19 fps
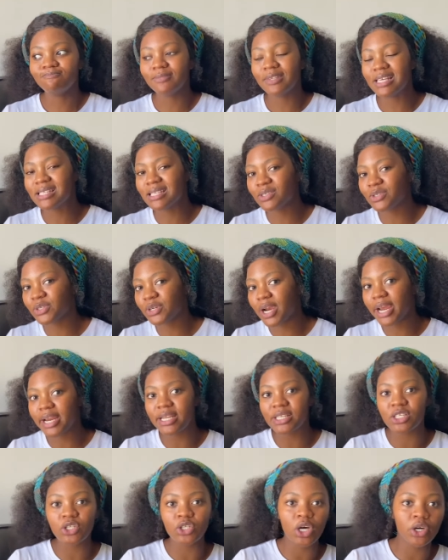Is it right?
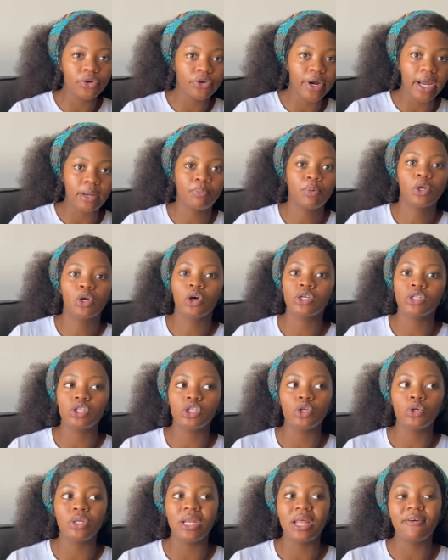Is it not right? Because
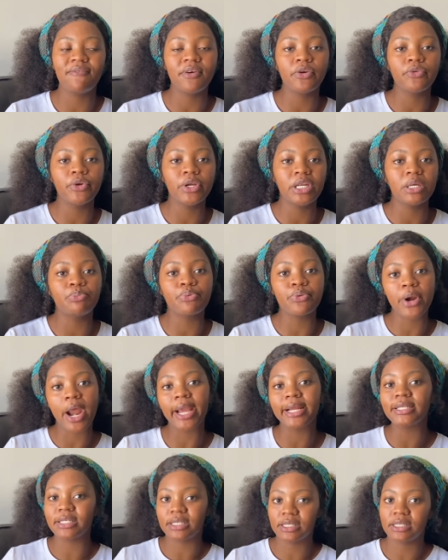you never really
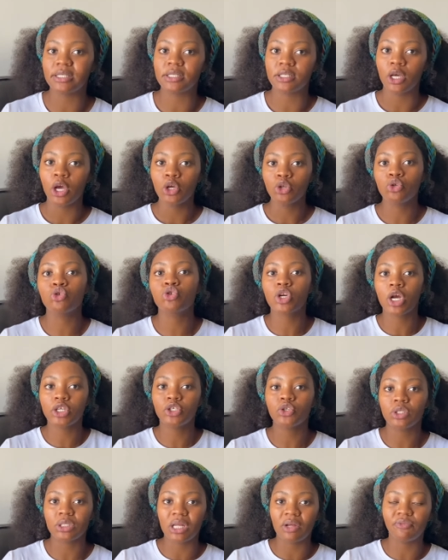practice to trust
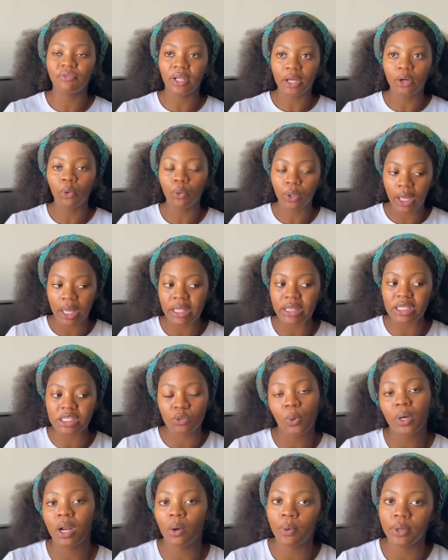yourself. Like, okay, this is
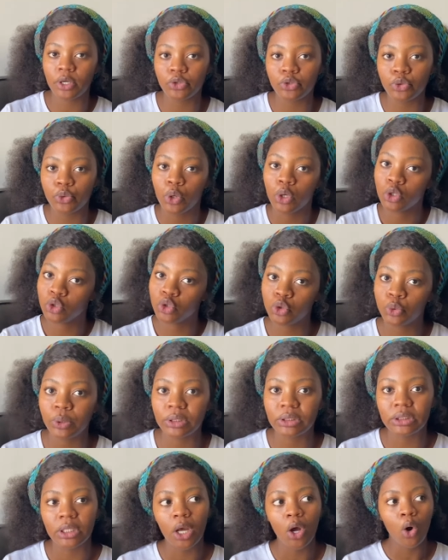what I want to do, do
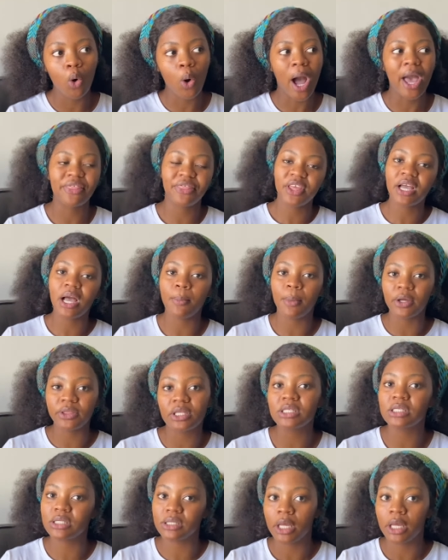it. Or I think about this.